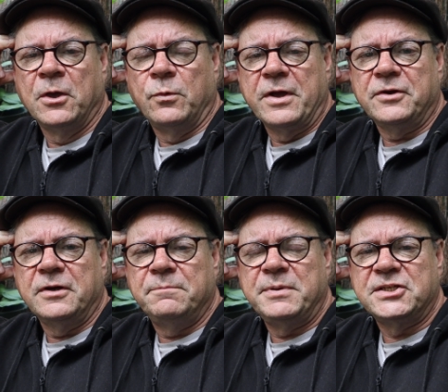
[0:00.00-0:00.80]
Whether
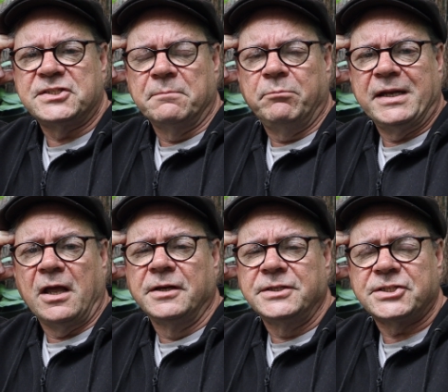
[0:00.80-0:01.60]
it be
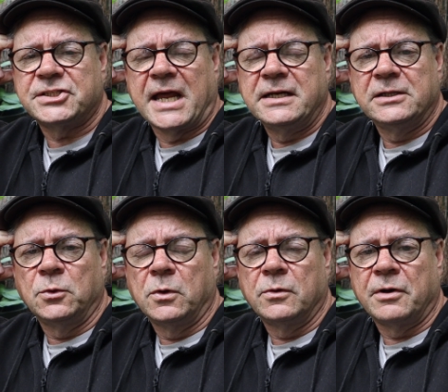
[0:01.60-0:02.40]
simply understanding the
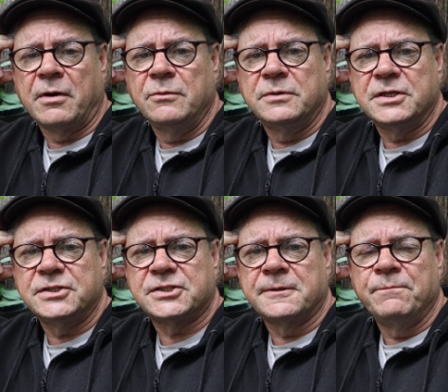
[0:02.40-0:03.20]
world around
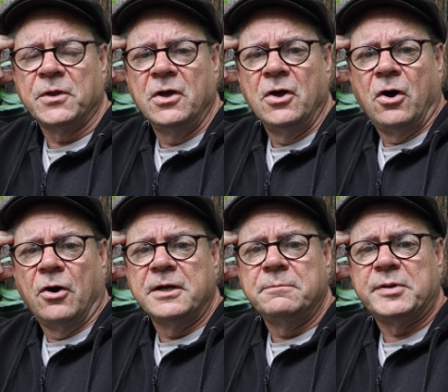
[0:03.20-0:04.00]
us,
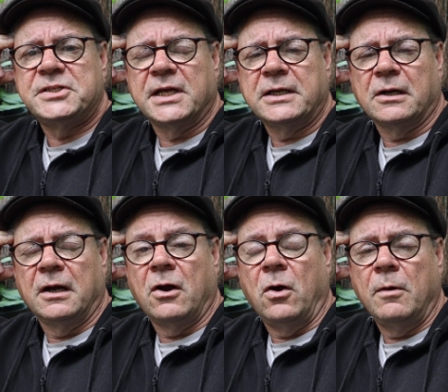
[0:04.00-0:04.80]
or in
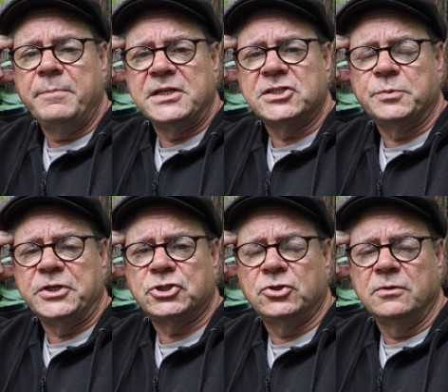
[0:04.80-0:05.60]
particular hobbies,
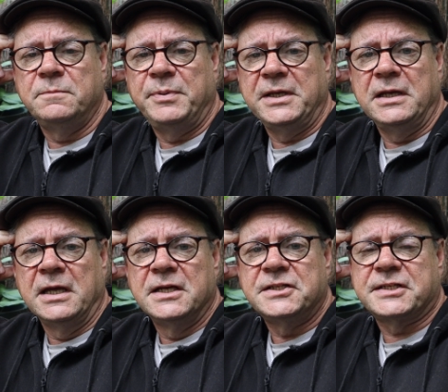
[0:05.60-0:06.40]
which could be
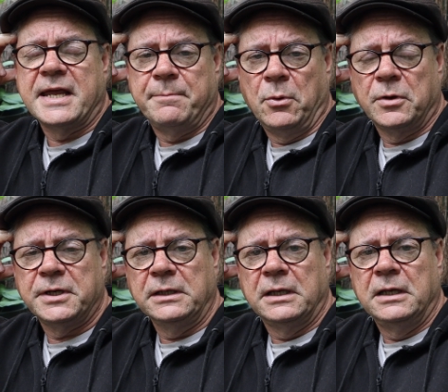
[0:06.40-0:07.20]

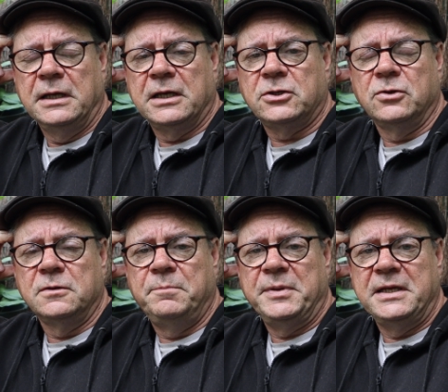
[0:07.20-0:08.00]
skateboarding, it
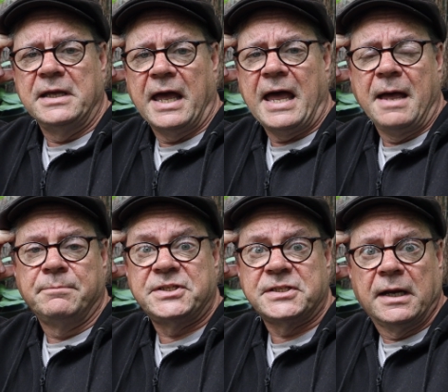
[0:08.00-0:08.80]
could be
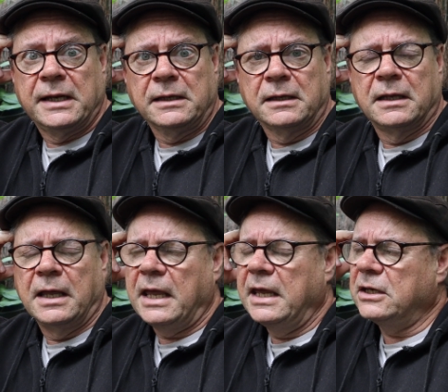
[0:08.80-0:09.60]
abseiling,
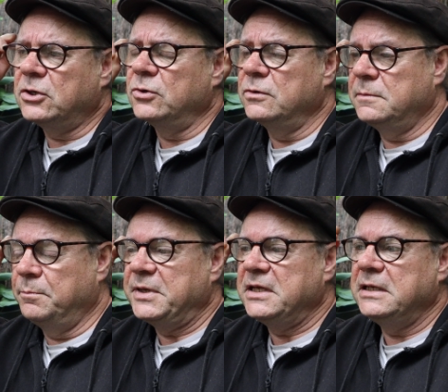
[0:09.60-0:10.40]
it
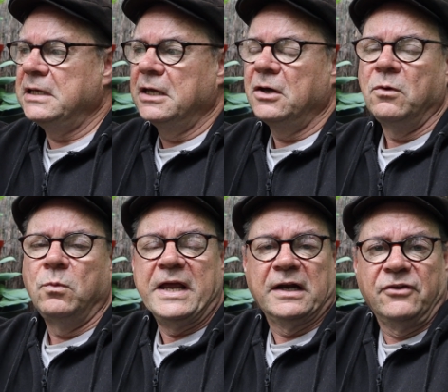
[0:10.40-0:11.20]
could be
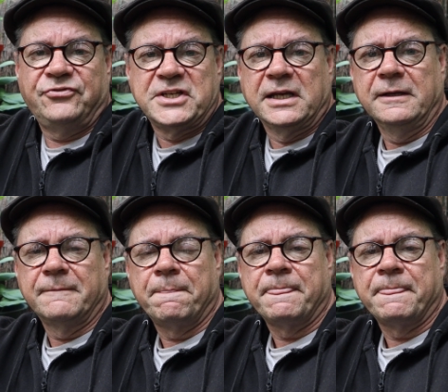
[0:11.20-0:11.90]
weightlifting,